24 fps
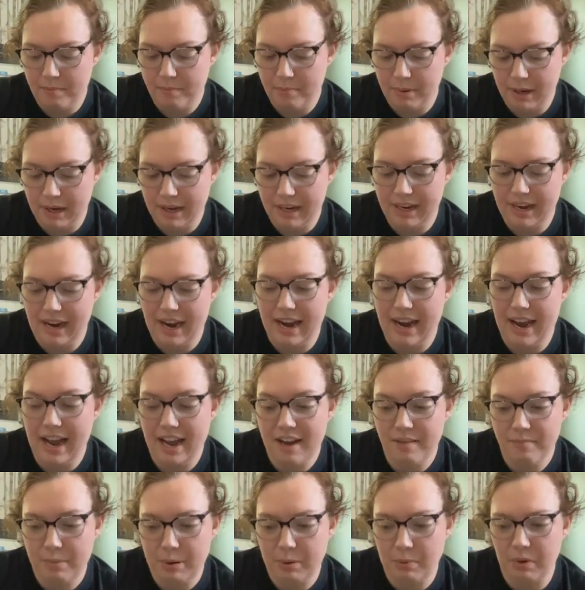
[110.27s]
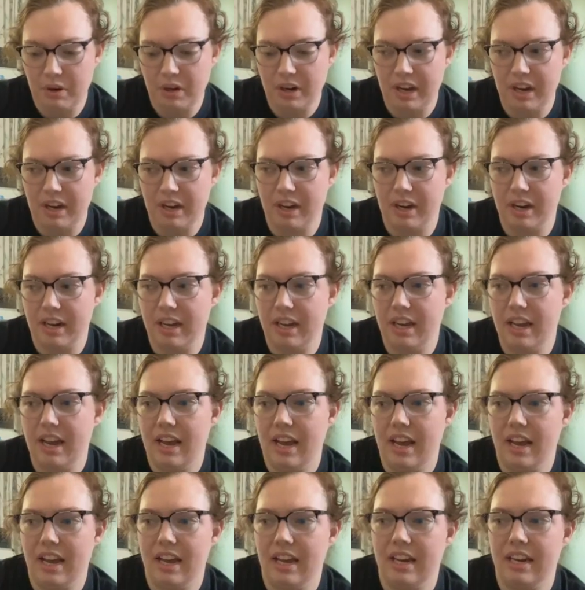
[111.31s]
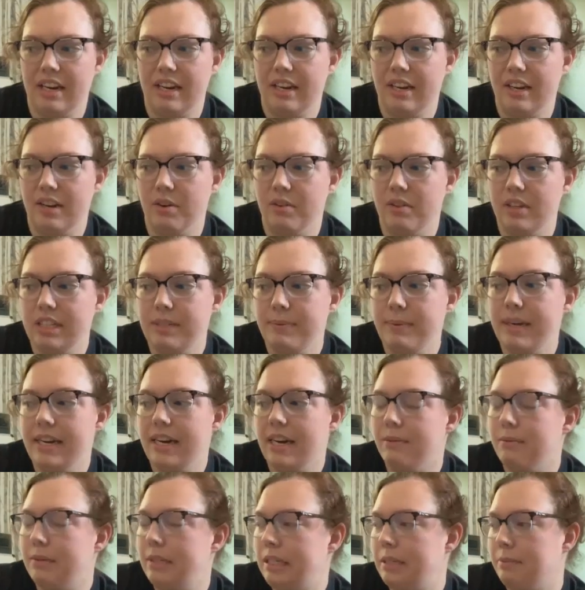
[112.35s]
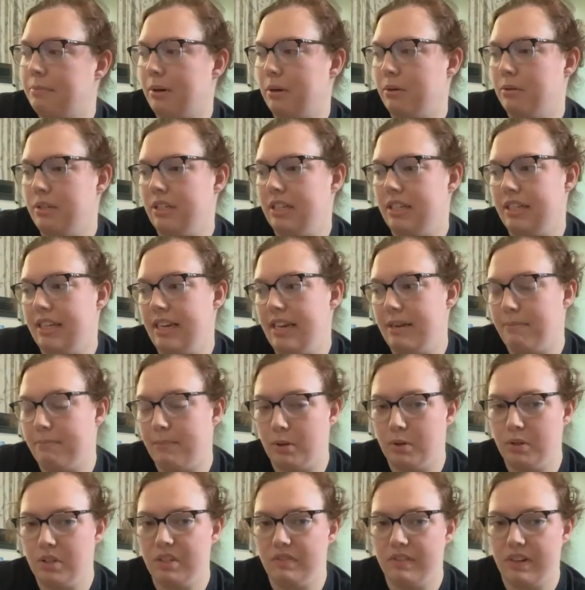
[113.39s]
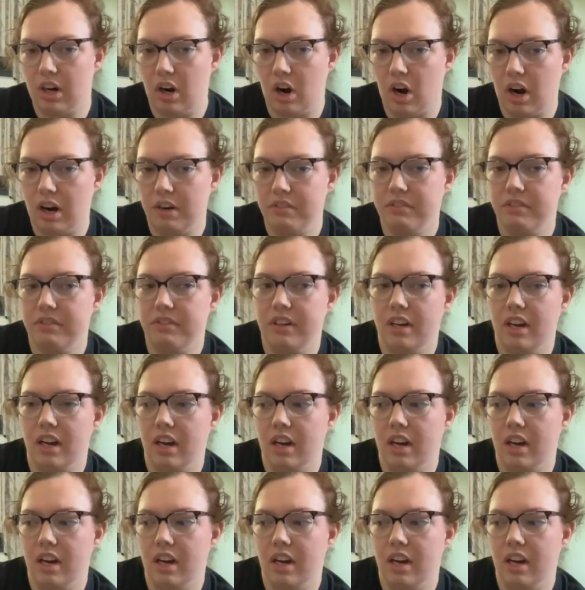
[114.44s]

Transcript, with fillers: but I have been working on it and you know this week I was supposed to take most of it off.